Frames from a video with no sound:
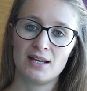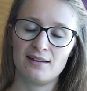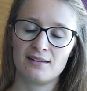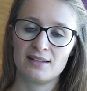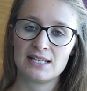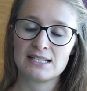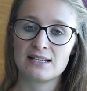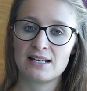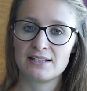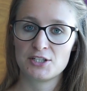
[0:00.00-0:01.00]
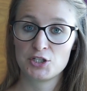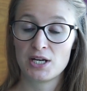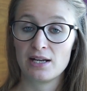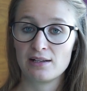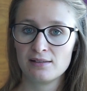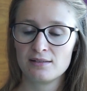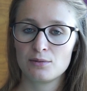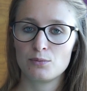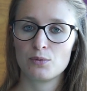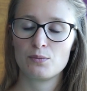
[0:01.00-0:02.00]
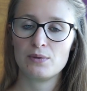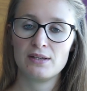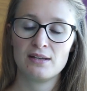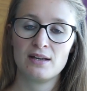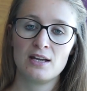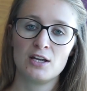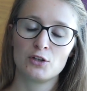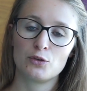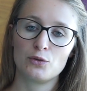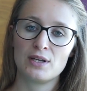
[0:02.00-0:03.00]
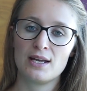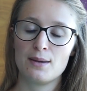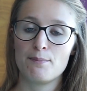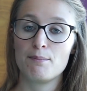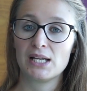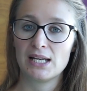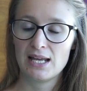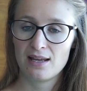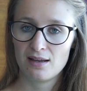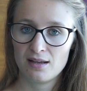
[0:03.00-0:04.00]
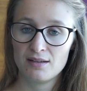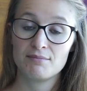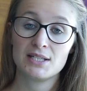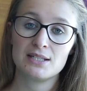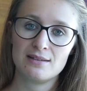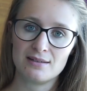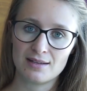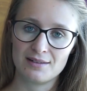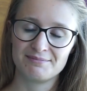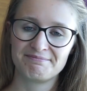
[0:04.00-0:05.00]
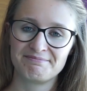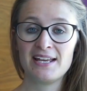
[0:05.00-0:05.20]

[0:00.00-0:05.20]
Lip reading: And it's a nice child would be to je milé dítě.